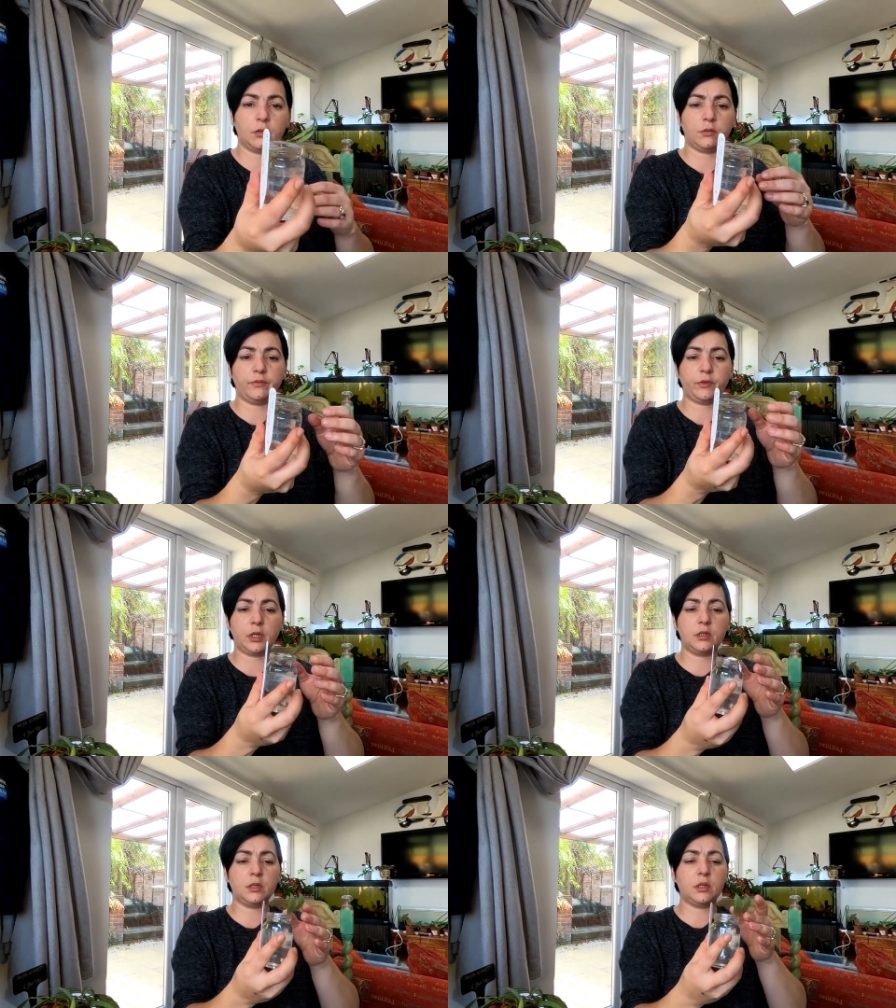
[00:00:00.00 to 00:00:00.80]
I don't know if
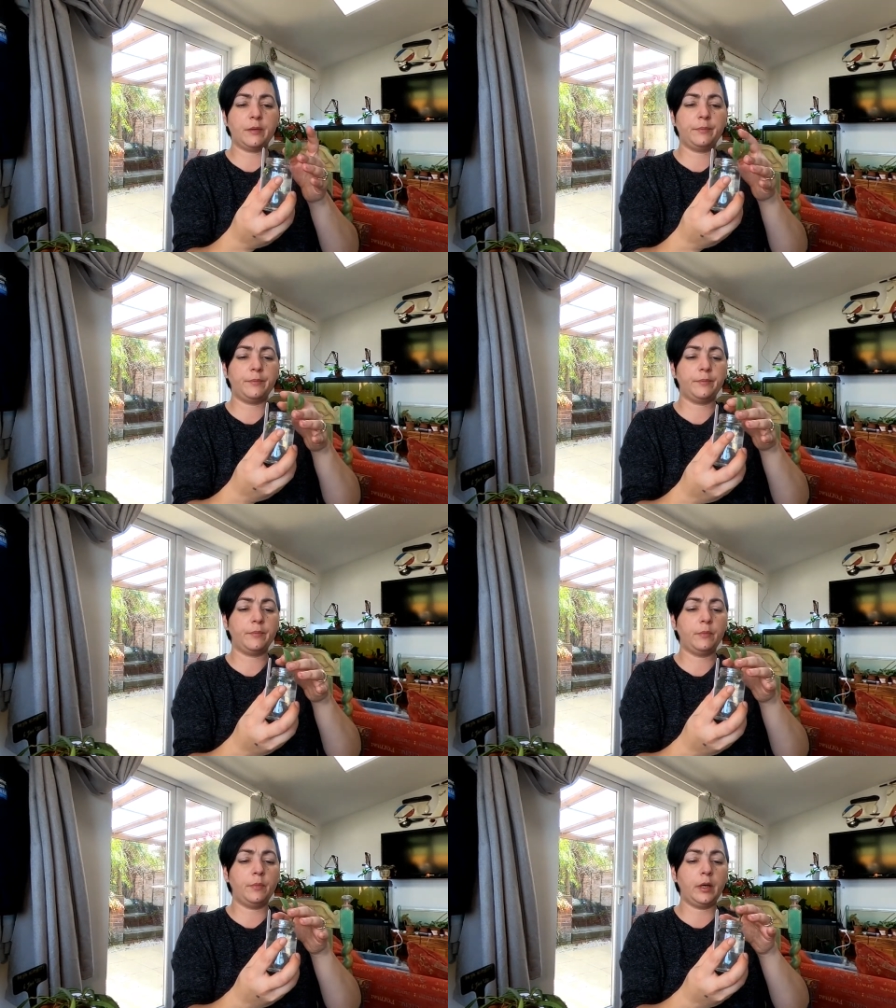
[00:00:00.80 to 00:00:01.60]
you can see them.
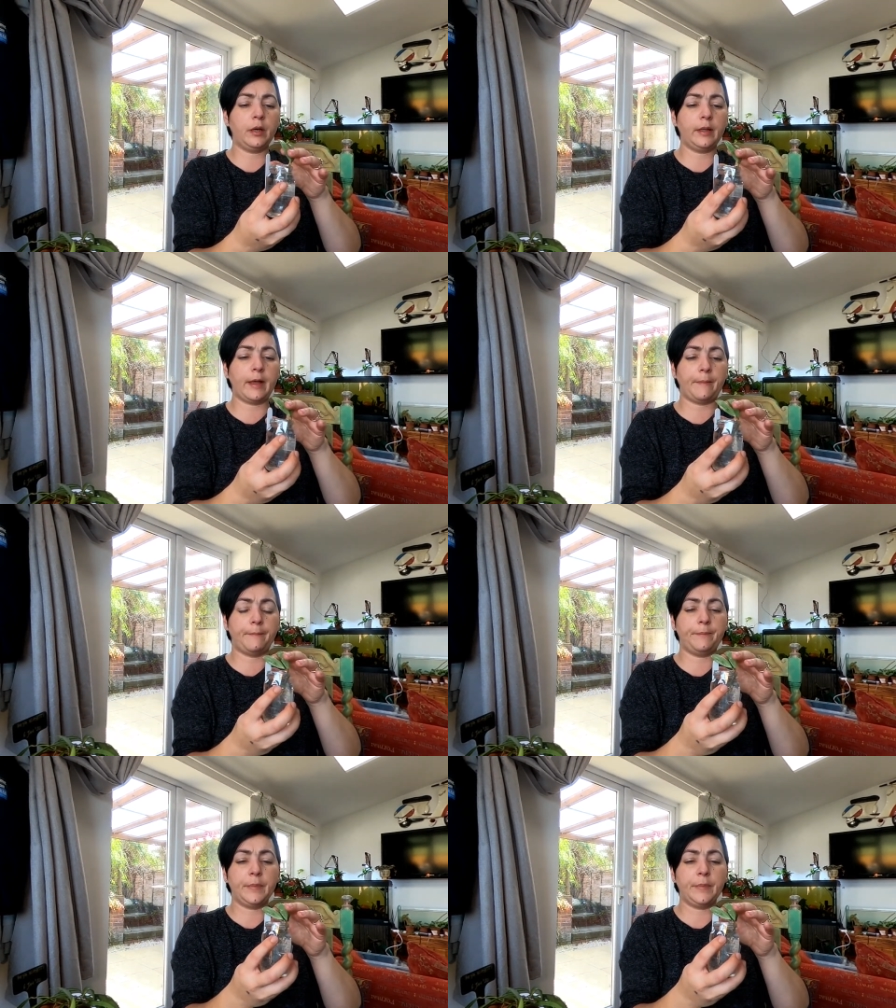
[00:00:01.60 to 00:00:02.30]
But yeah.